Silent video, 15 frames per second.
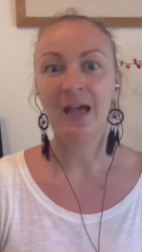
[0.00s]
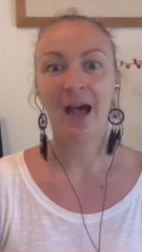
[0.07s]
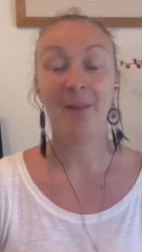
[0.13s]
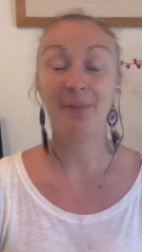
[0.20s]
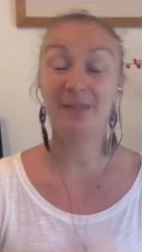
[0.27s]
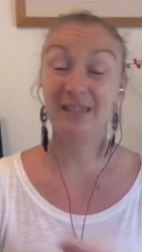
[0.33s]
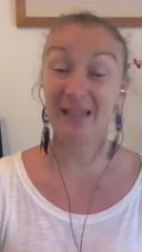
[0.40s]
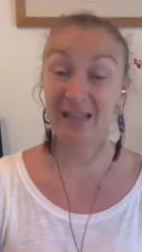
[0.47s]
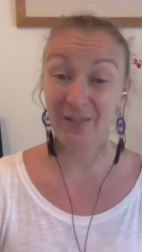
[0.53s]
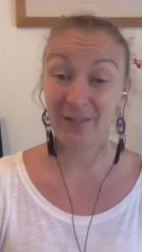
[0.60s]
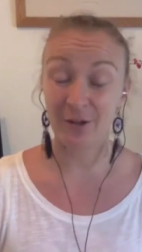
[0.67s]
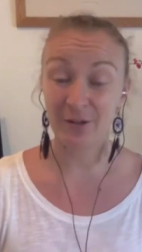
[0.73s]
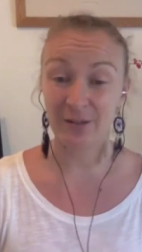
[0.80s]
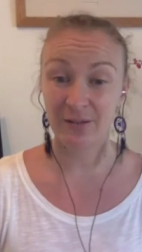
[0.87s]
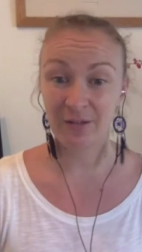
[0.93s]
and
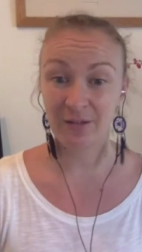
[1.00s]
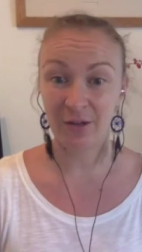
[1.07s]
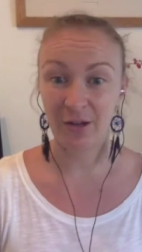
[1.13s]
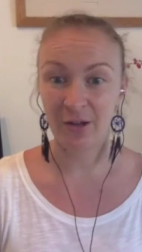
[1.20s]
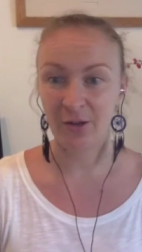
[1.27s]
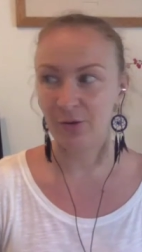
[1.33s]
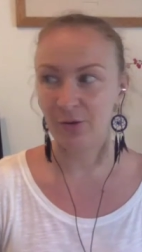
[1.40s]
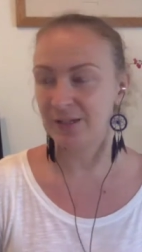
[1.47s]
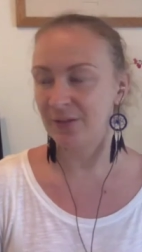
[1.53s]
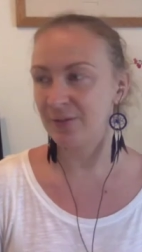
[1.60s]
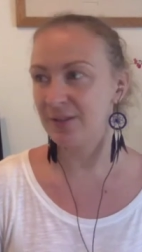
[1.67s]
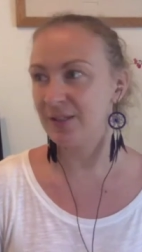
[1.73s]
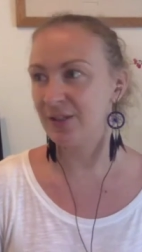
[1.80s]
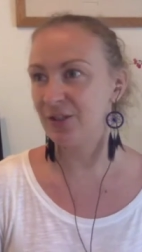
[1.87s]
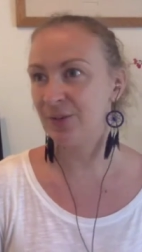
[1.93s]
particularly those that are in a, lockdown
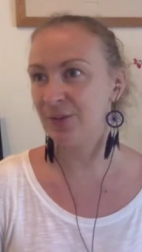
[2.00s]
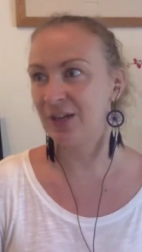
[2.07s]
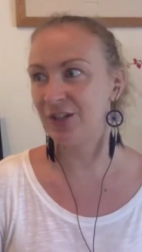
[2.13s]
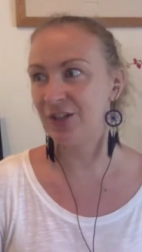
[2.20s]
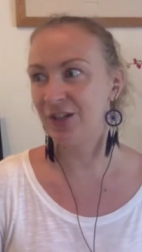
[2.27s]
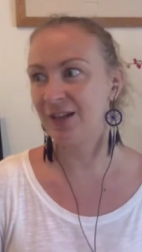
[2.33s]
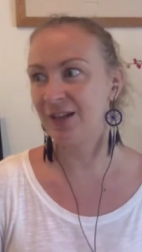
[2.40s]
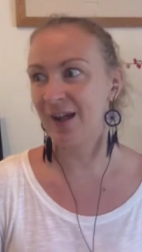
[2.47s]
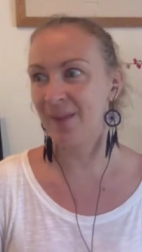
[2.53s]
situation.